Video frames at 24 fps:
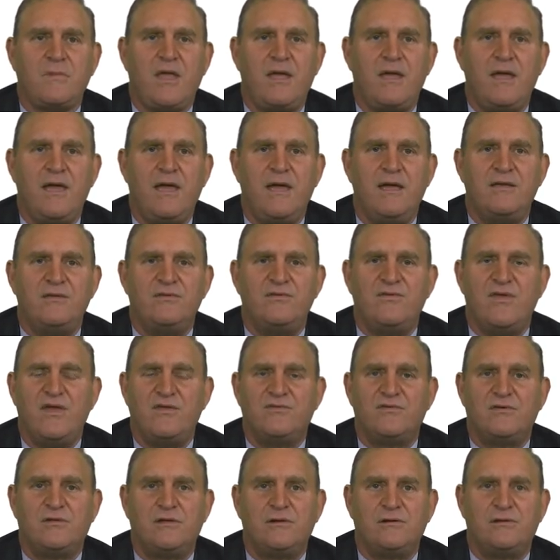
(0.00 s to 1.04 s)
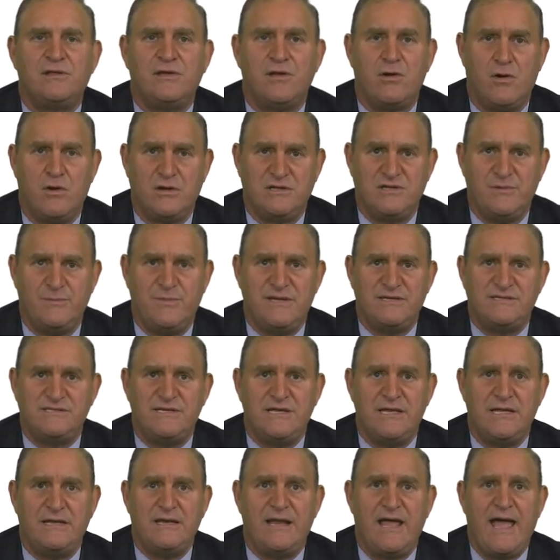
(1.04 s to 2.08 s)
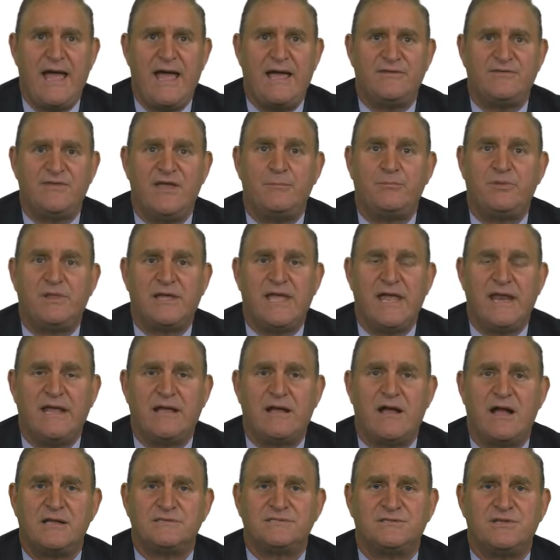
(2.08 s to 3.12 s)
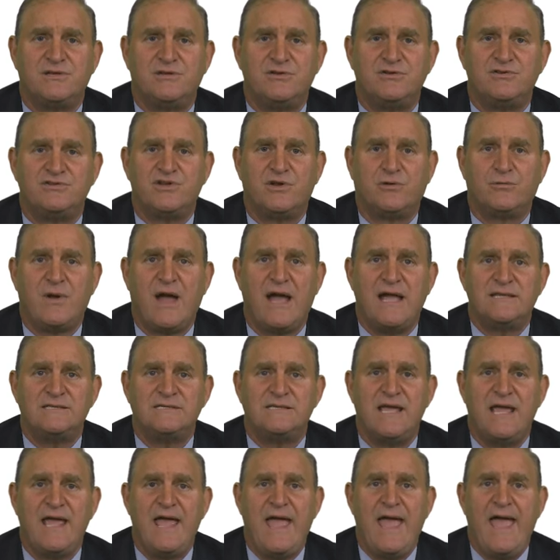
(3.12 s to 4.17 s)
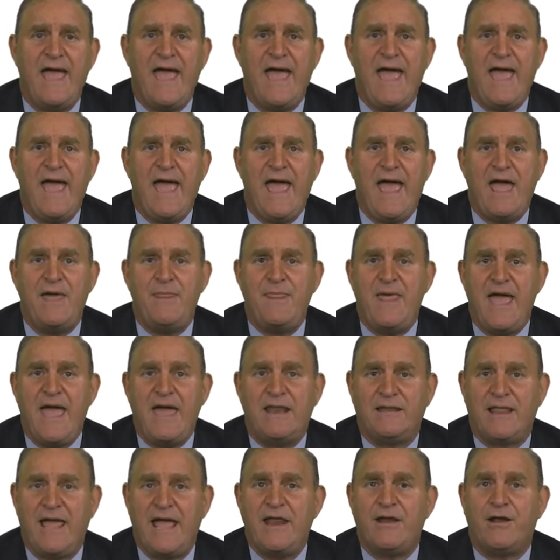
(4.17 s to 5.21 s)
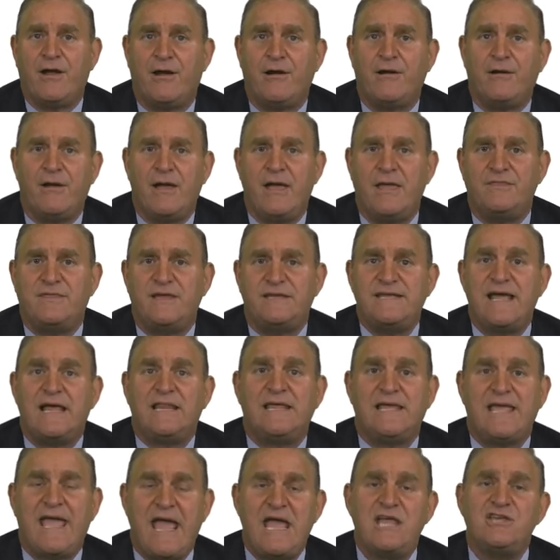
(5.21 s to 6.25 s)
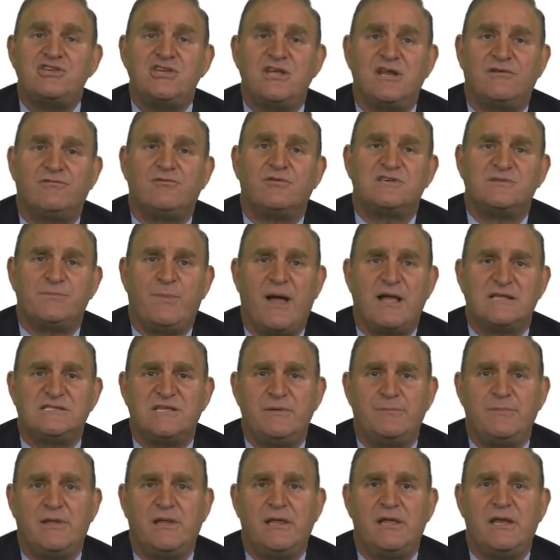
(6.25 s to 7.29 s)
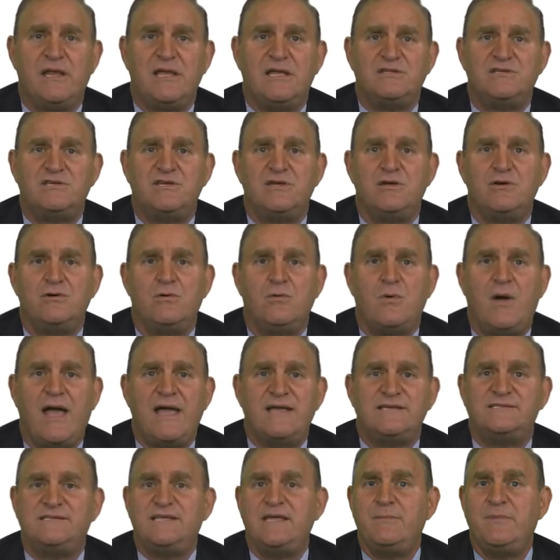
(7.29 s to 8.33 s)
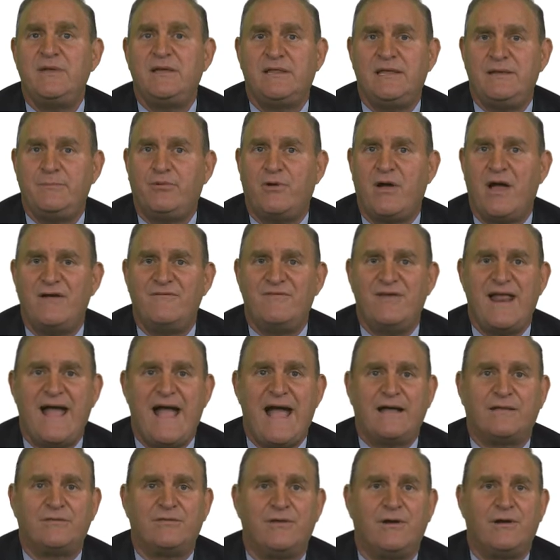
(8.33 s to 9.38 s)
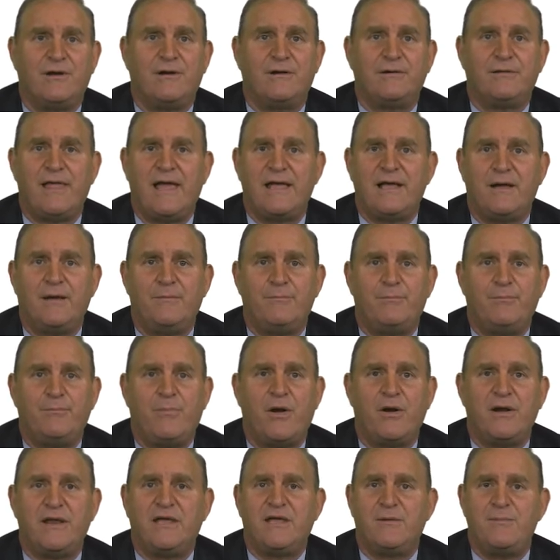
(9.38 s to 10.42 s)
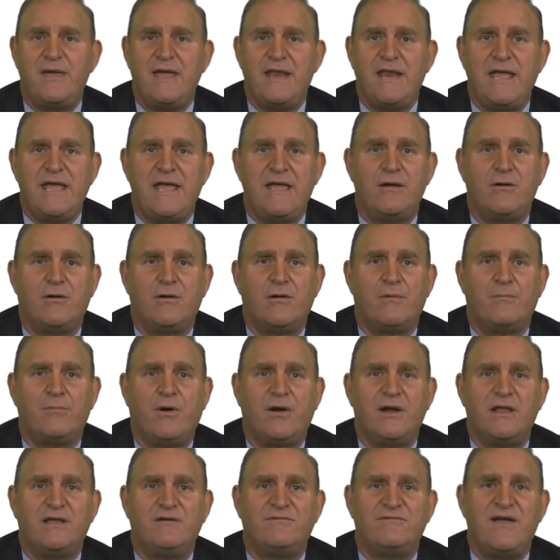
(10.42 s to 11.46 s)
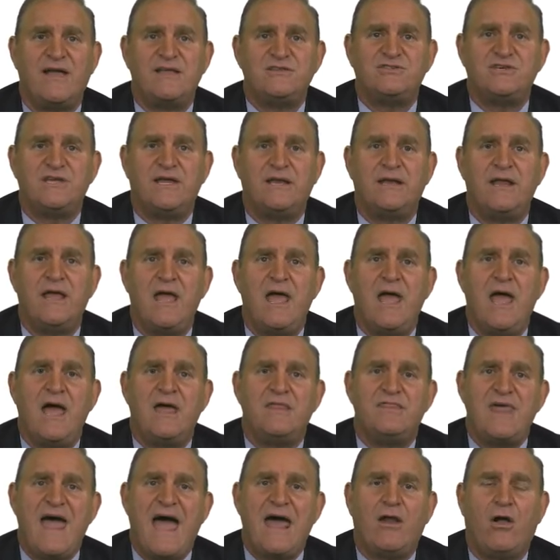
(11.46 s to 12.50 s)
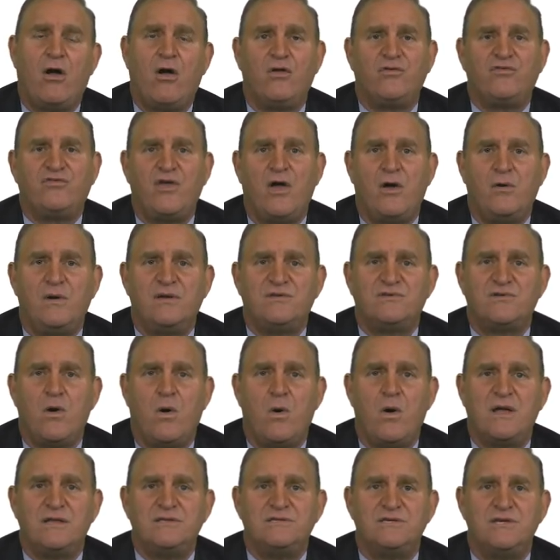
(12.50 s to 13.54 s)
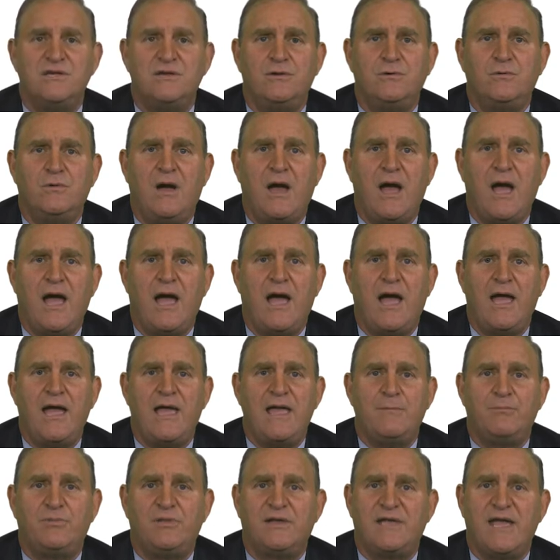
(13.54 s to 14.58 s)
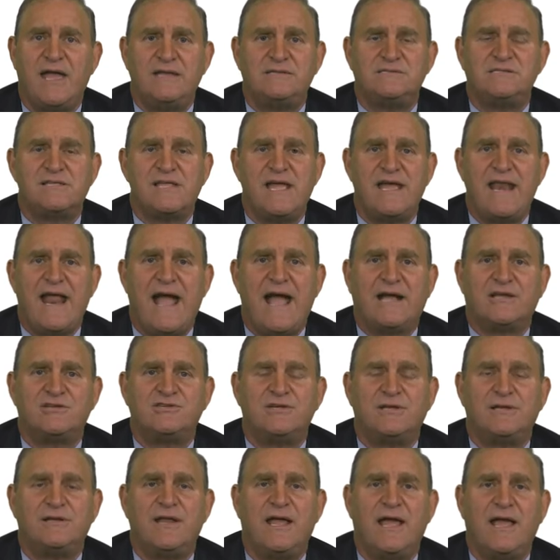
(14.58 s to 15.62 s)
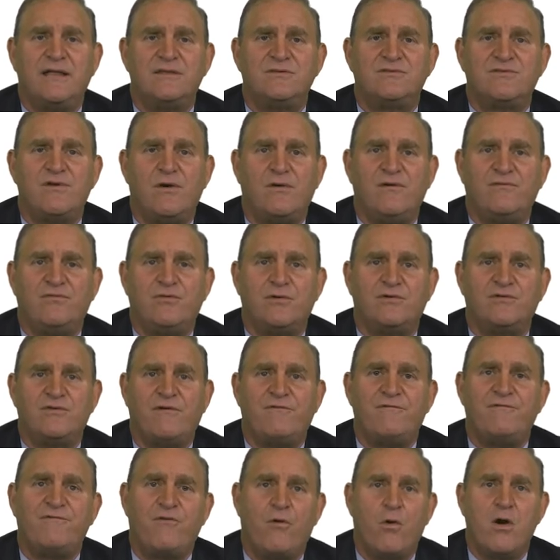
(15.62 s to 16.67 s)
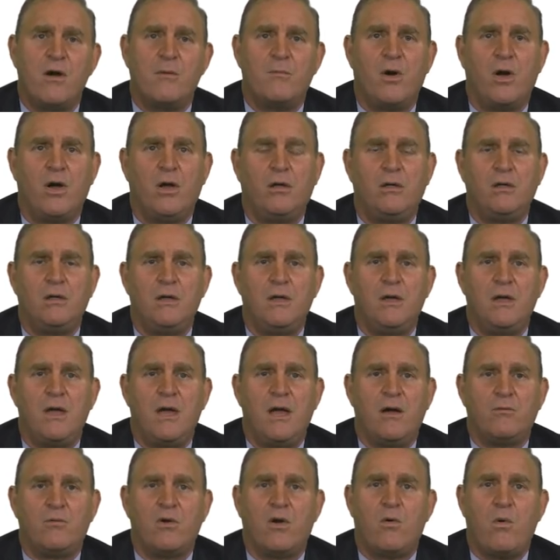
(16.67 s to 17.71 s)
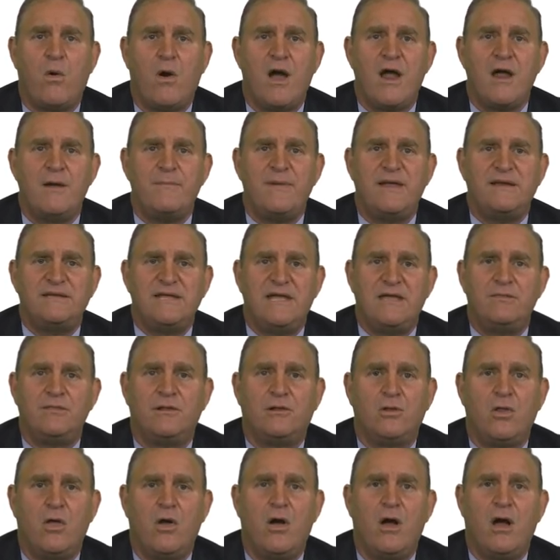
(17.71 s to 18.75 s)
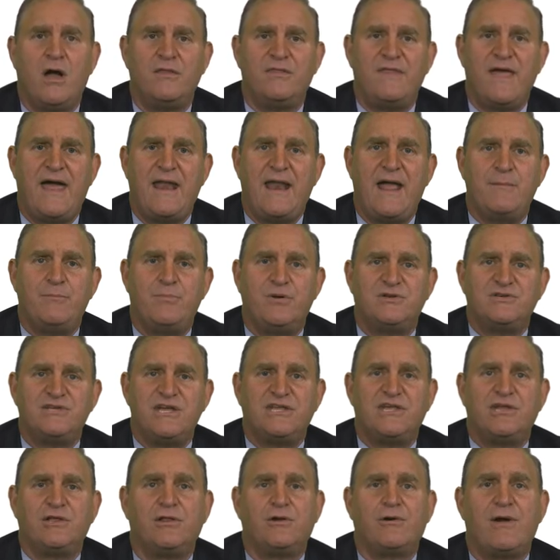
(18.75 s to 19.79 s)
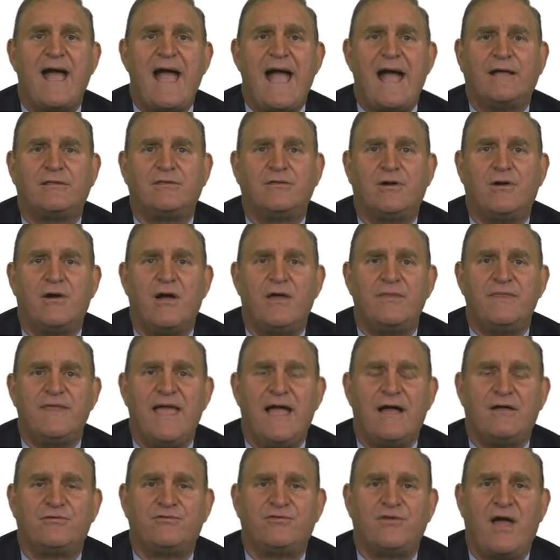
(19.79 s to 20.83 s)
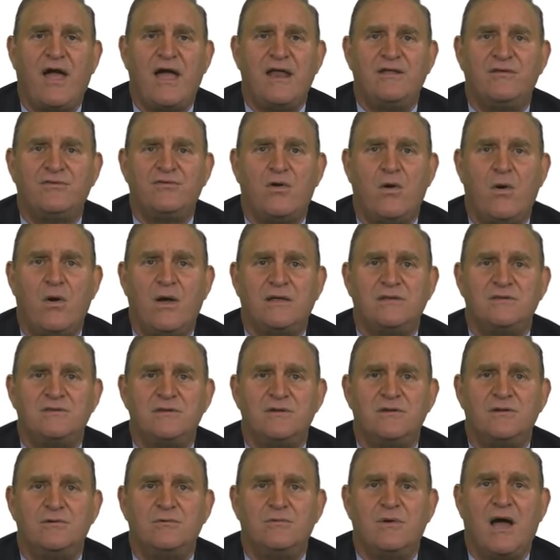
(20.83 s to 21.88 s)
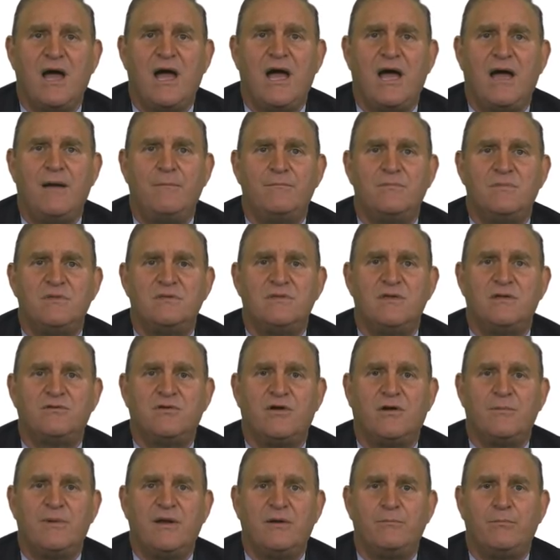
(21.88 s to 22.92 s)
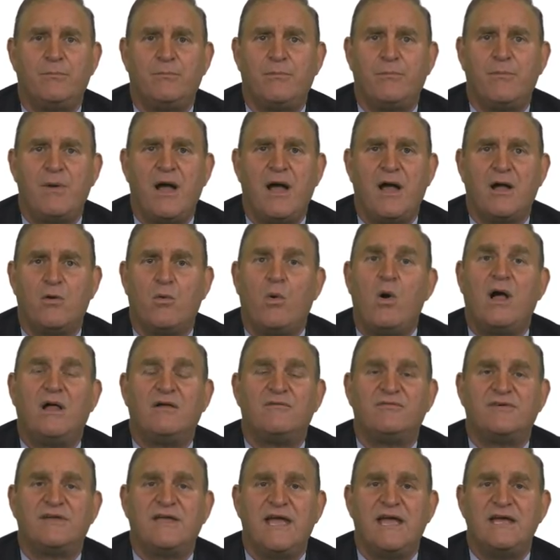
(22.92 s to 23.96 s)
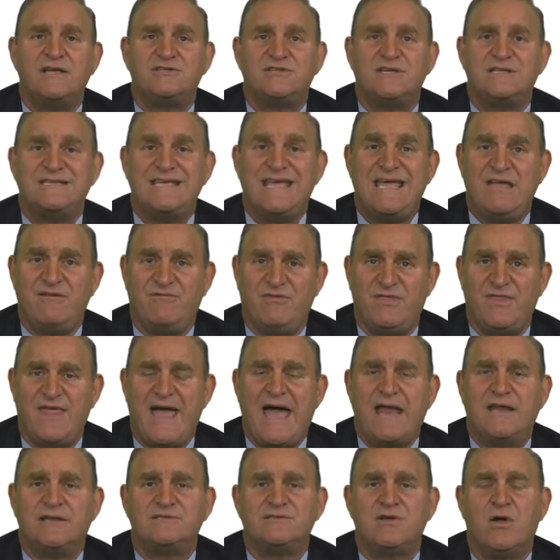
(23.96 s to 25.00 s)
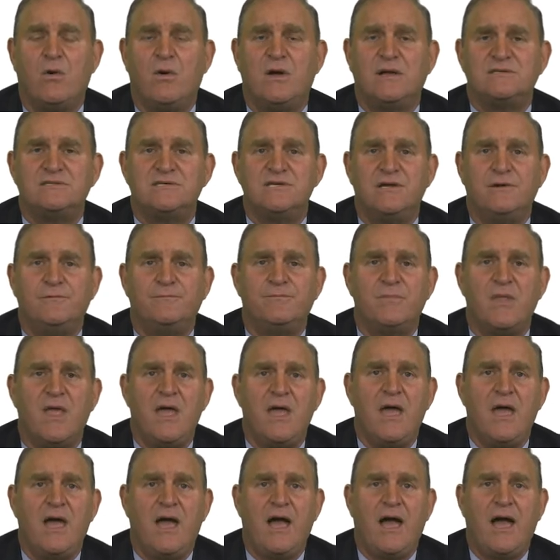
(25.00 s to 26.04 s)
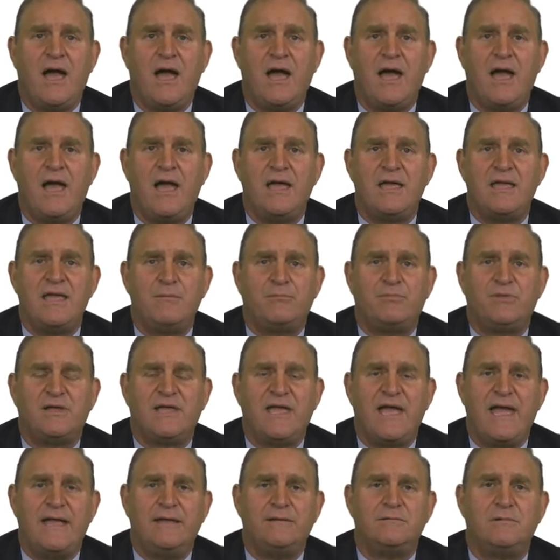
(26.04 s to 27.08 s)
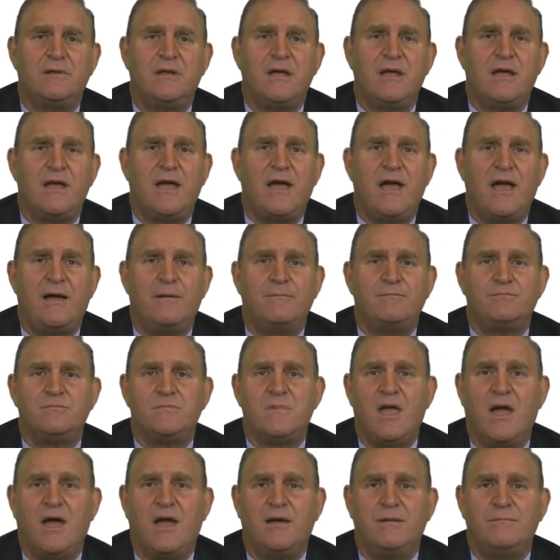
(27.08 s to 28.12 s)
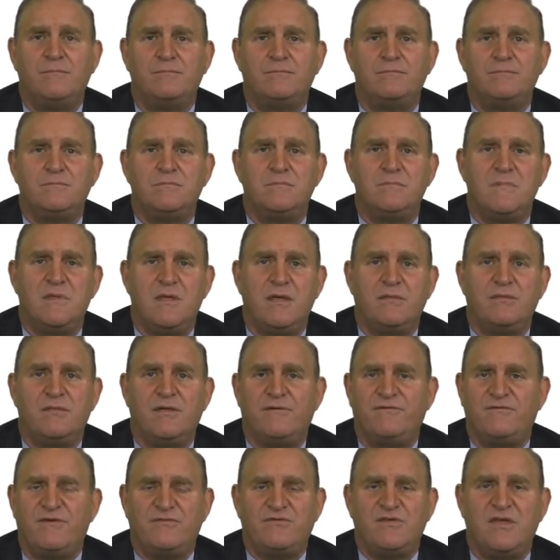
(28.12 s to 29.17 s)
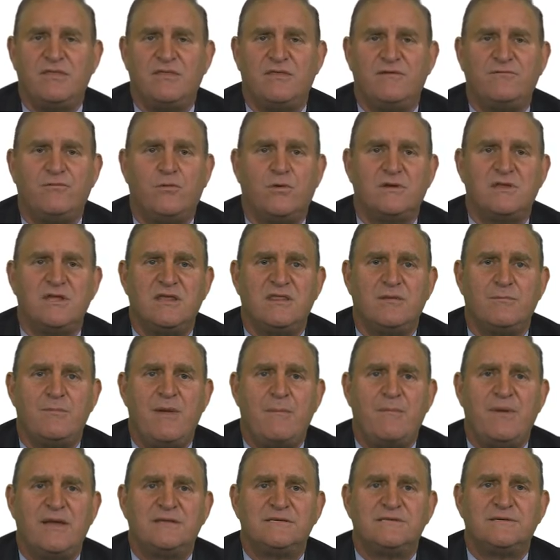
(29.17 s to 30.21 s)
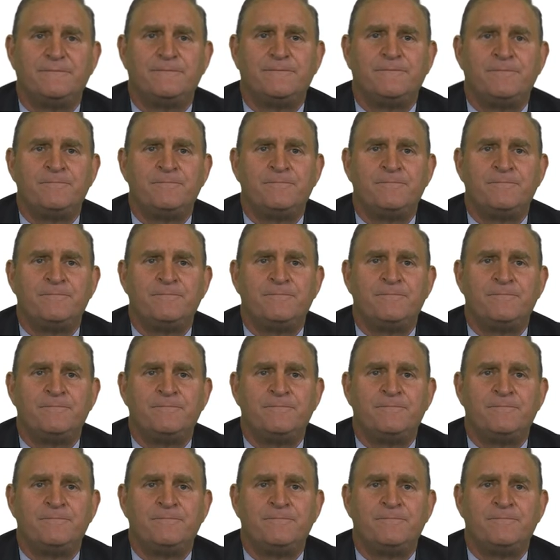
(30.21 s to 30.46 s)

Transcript: is, is clearly going to be seen as implicating constitutional rights. And then later, the delegation of responsibility to a seemingly private actor, like a party committee or a party convention, that also is going to uh, implicate state action. And so, if there's a formal requirement in the law that a particular actor on the outside is going to um, determine uh, qualifications, even that is going to uh, implicate um, um, the 15th and 14th Amendments.